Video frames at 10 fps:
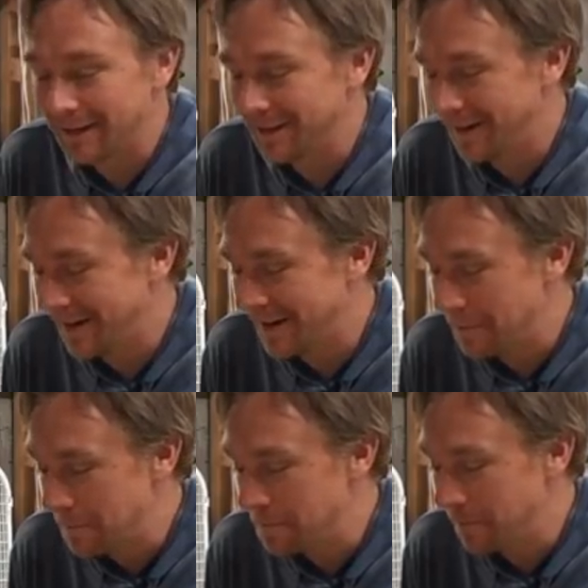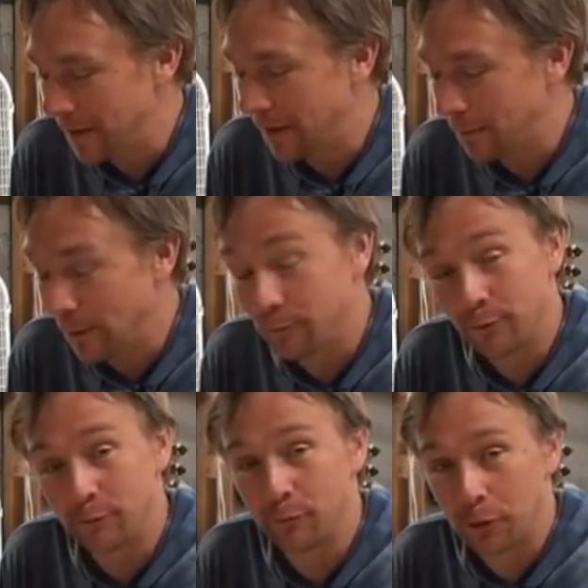and I
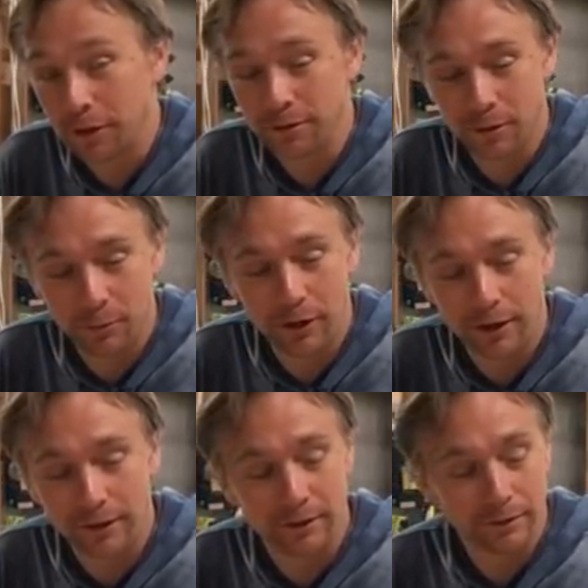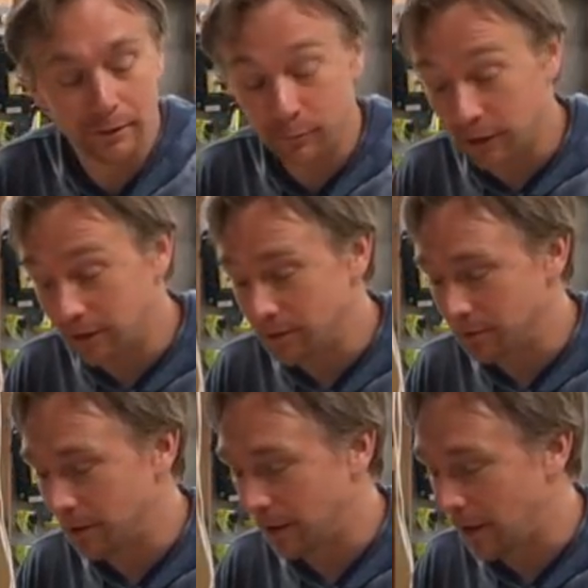feel for you. So I'm glad these
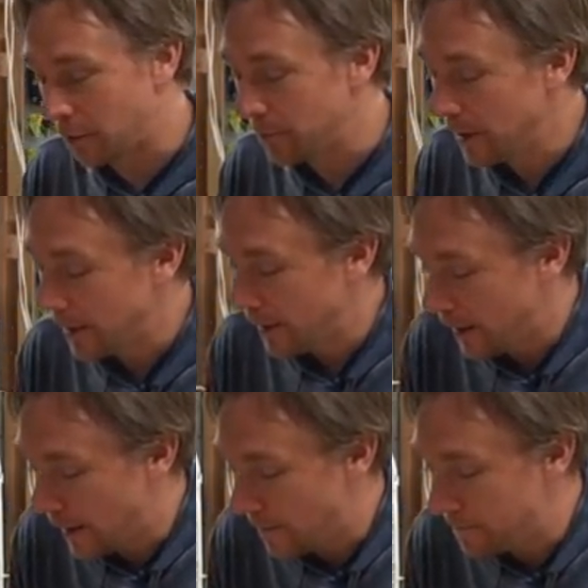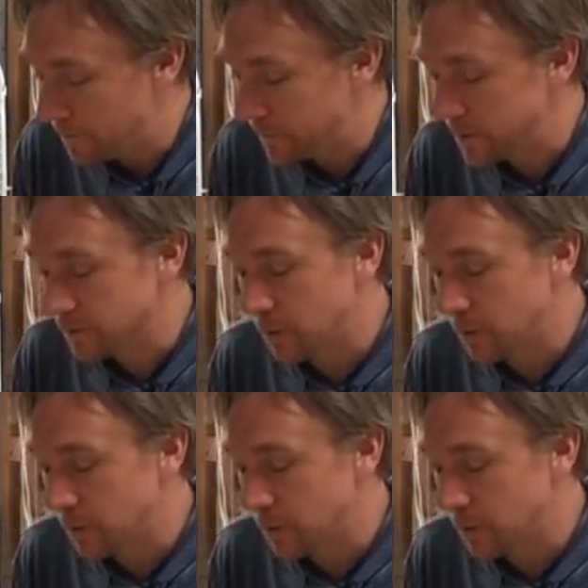are getting out. This is my